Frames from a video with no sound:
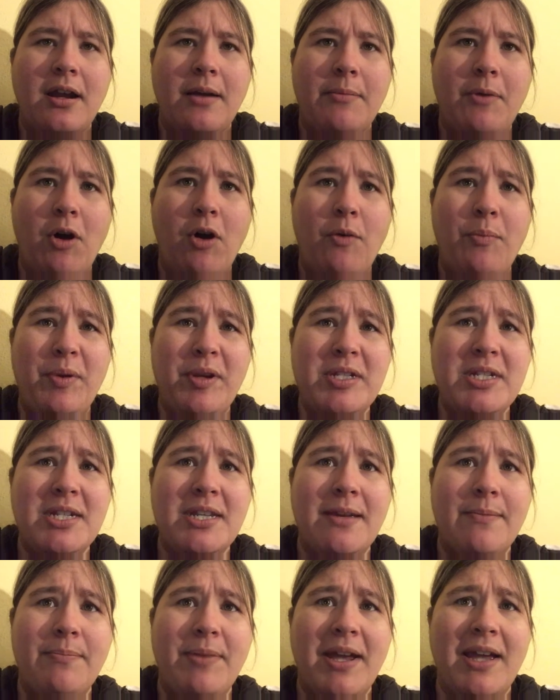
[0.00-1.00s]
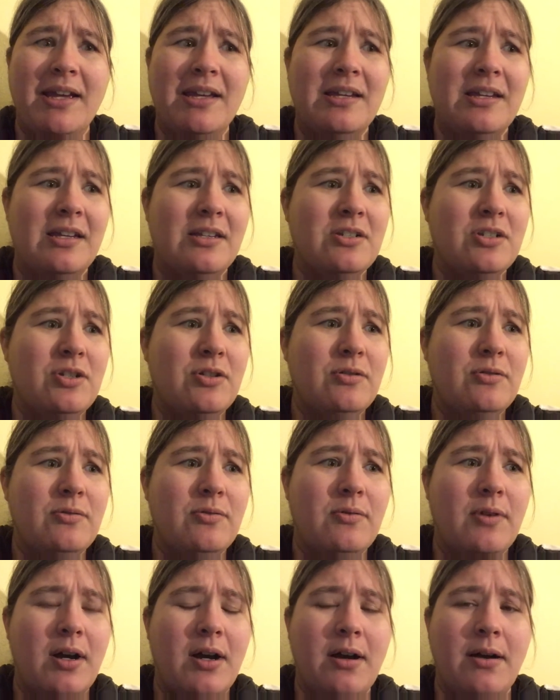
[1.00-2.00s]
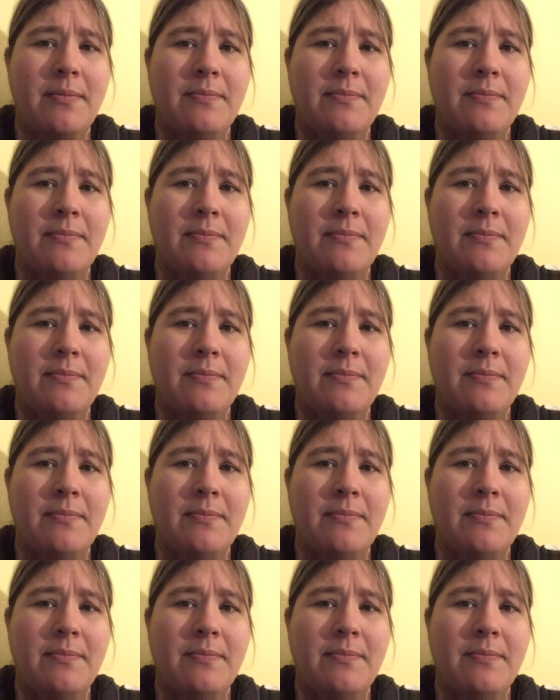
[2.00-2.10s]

I'm hoping to get back and do